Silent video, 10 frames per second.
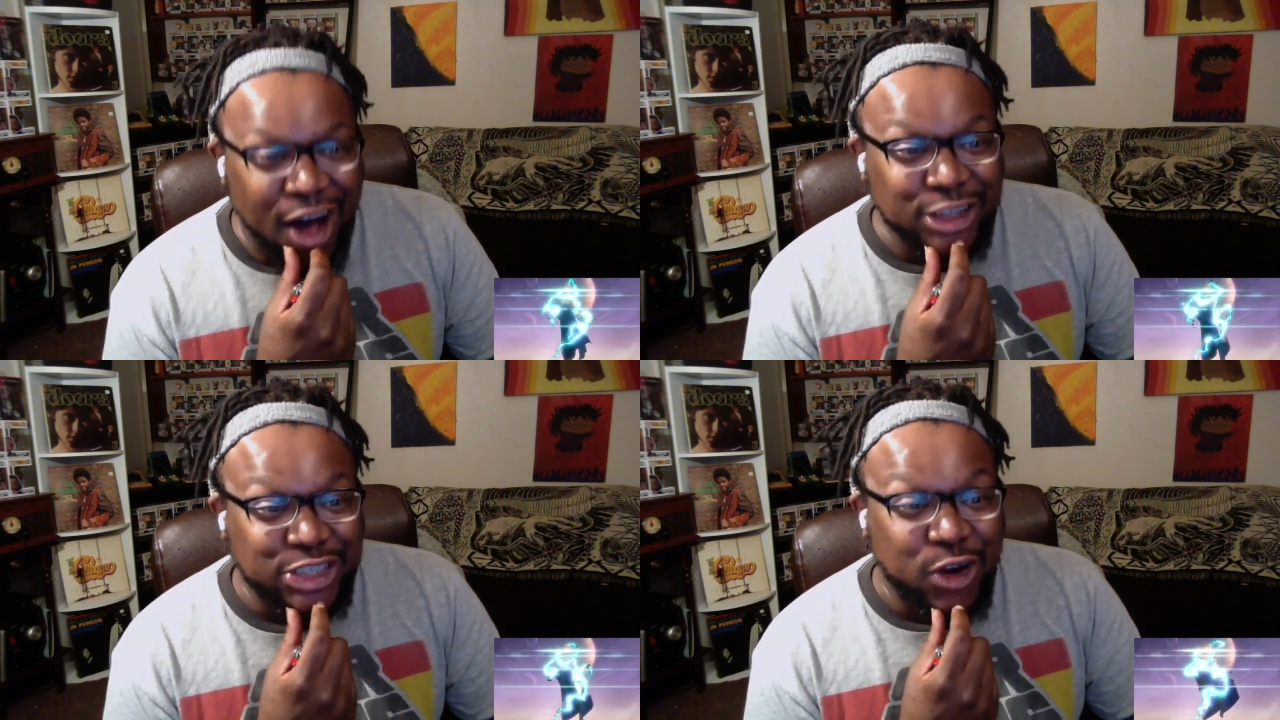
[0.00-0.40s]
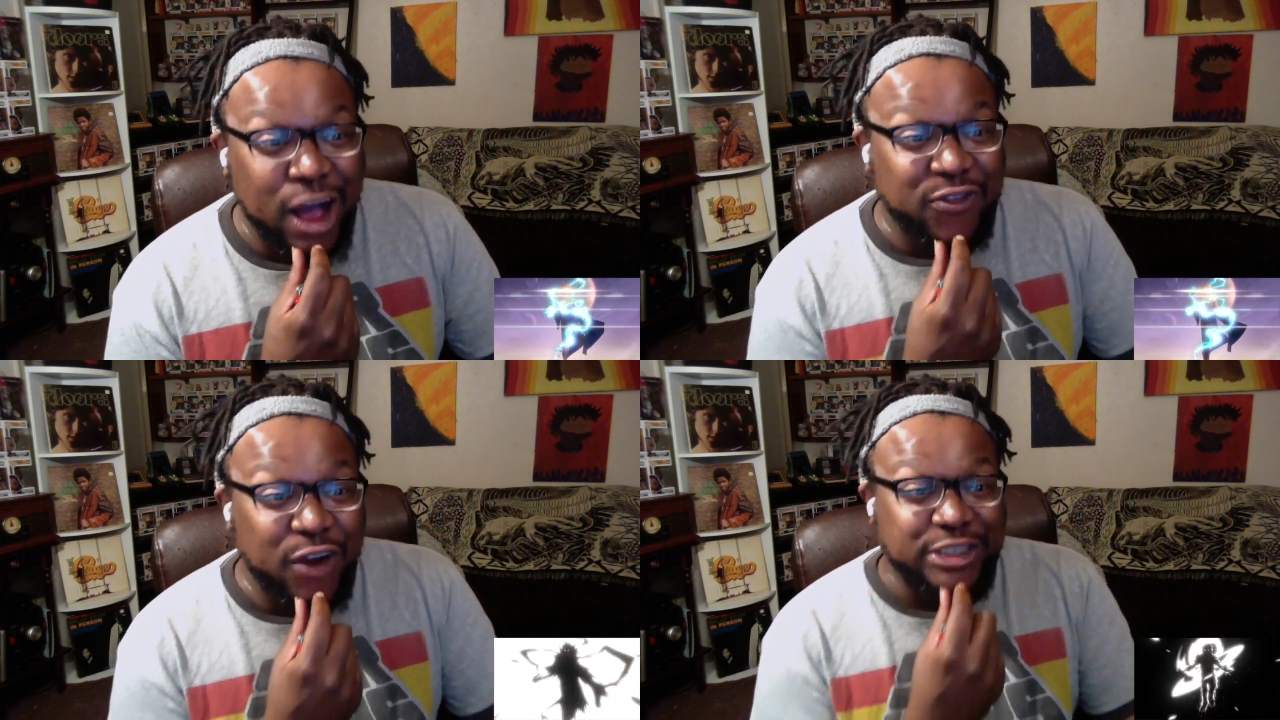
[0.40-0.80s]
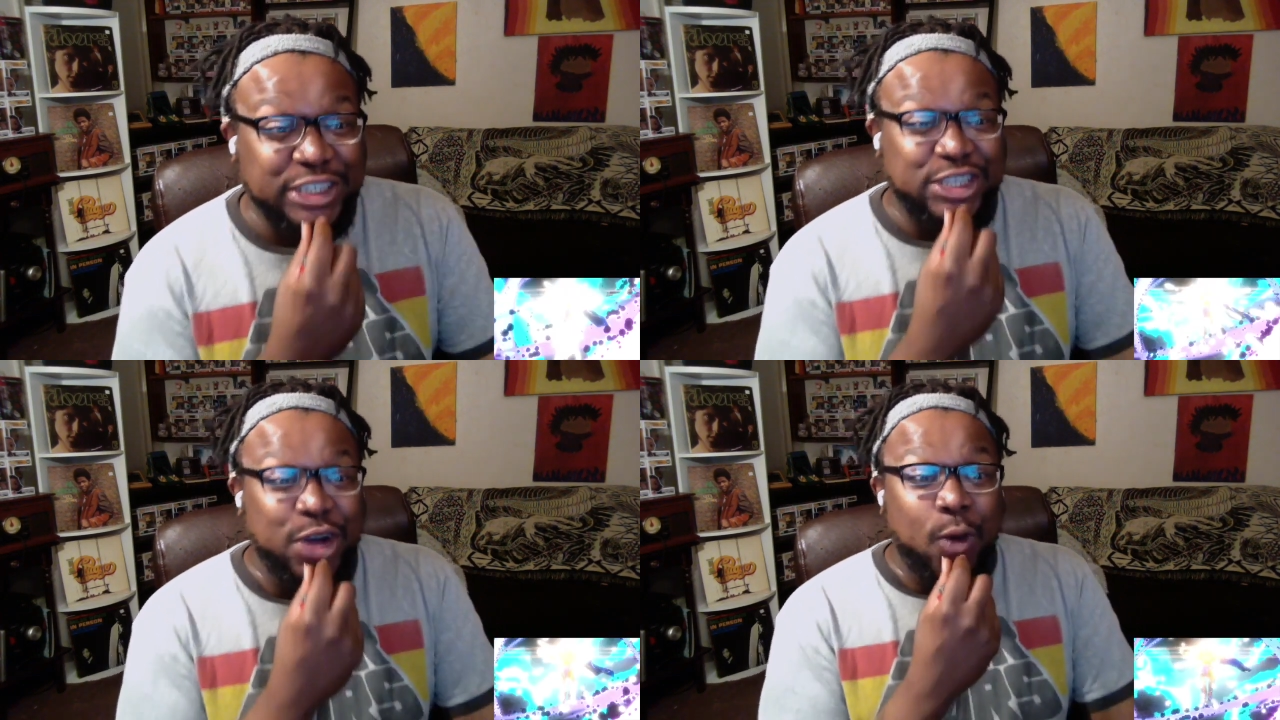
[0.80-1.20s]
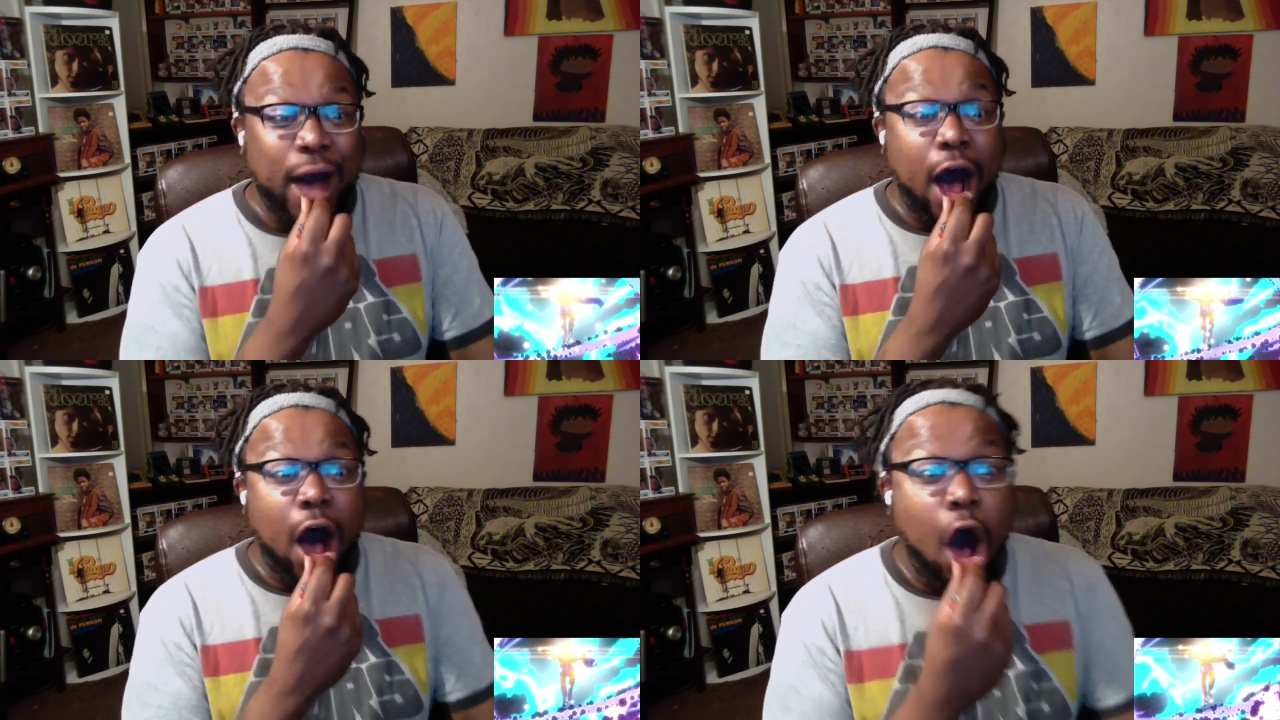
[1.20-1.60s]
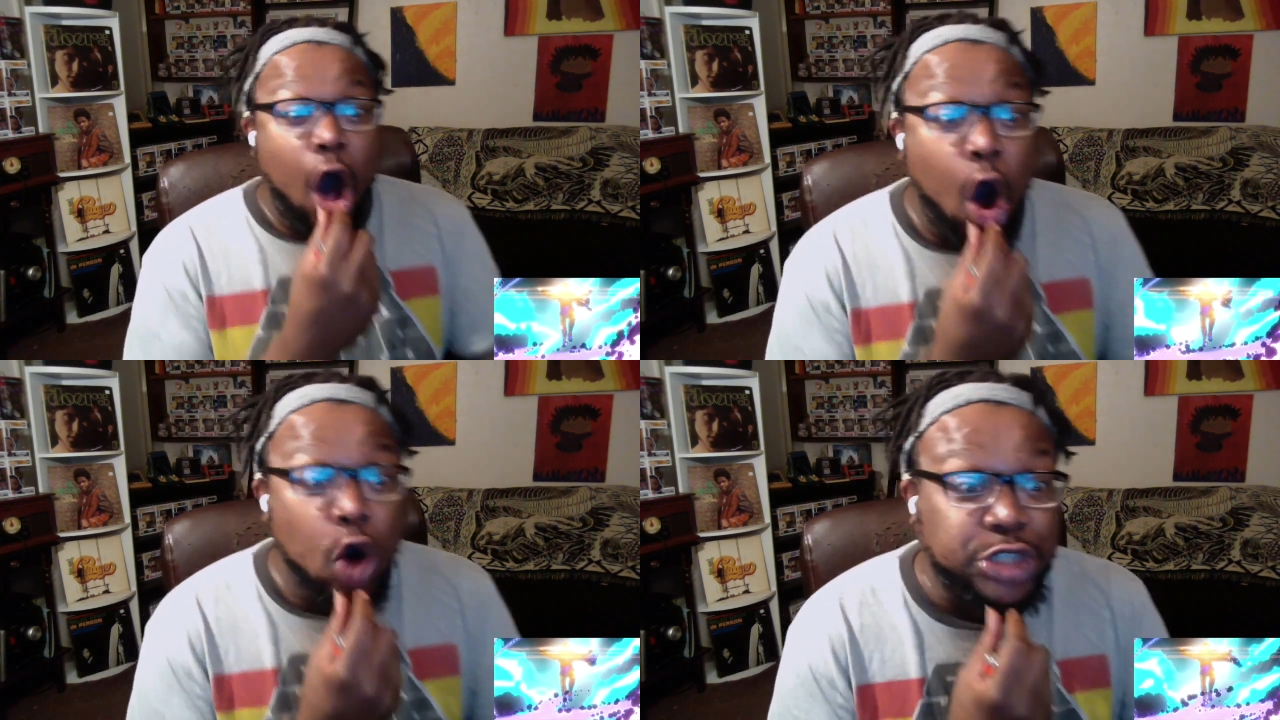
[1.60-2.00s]
Ultron versus the Wa-
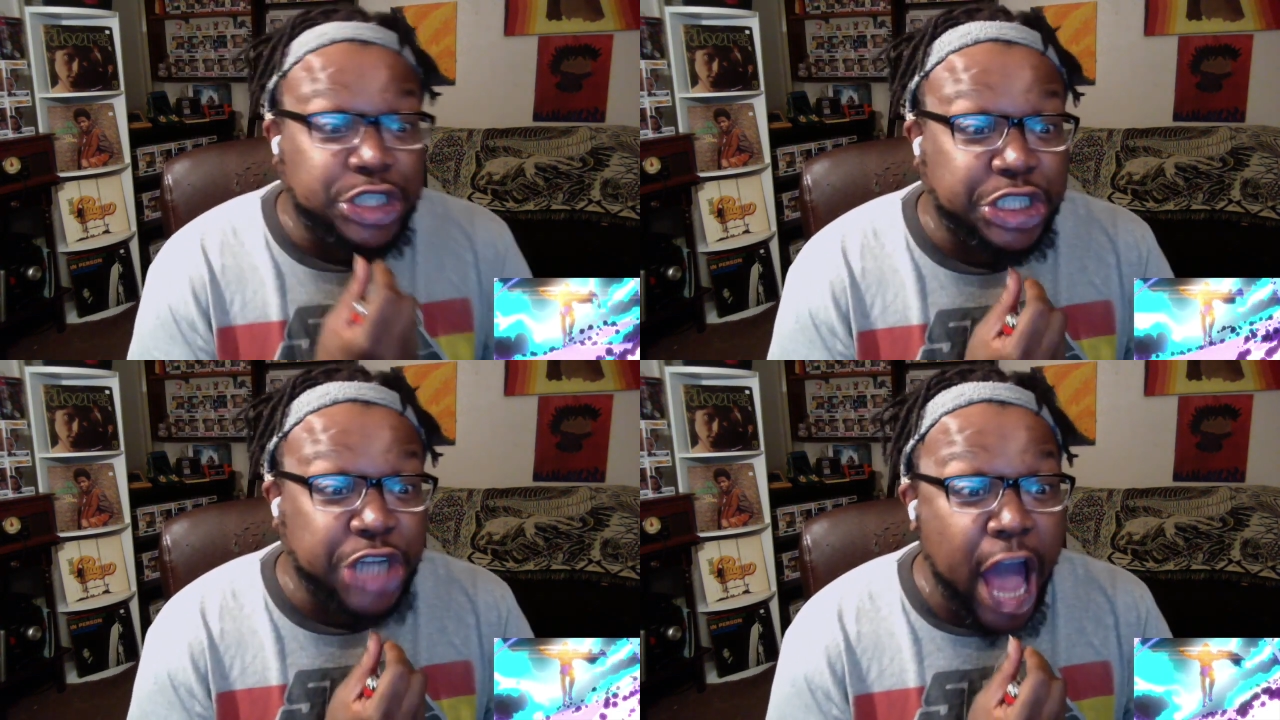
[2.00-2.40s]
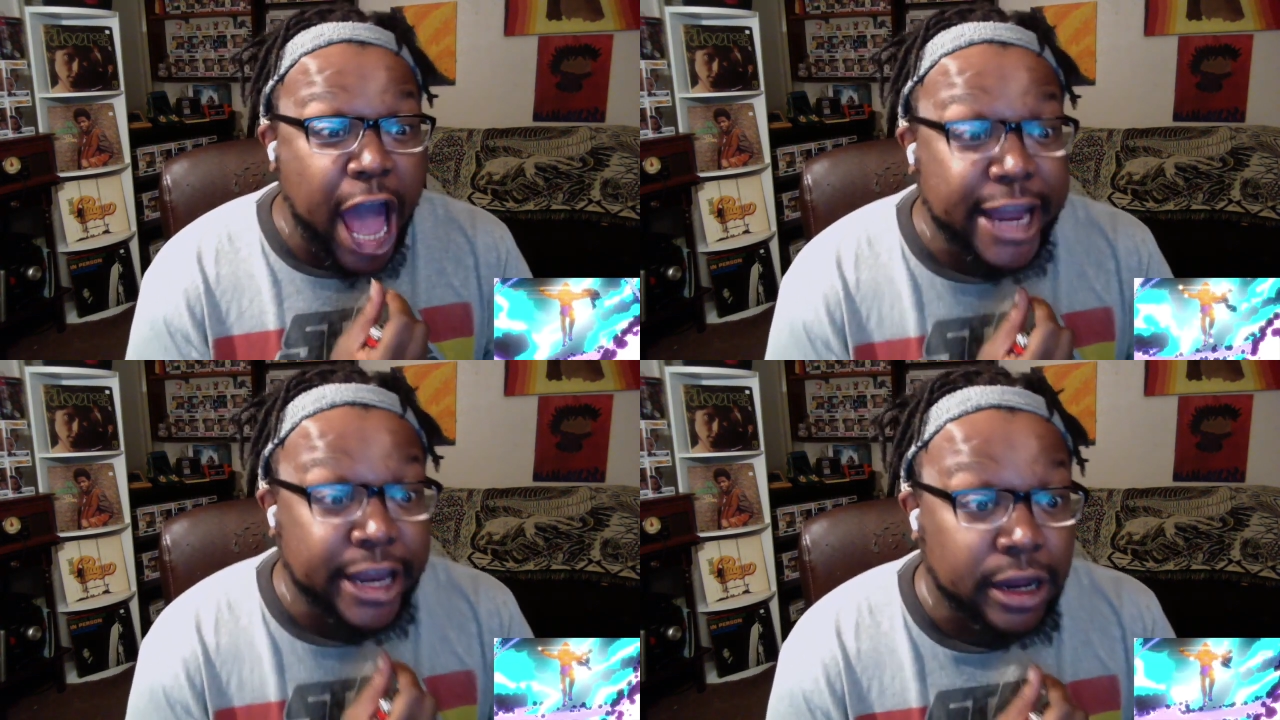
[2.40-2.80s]
Oh shit!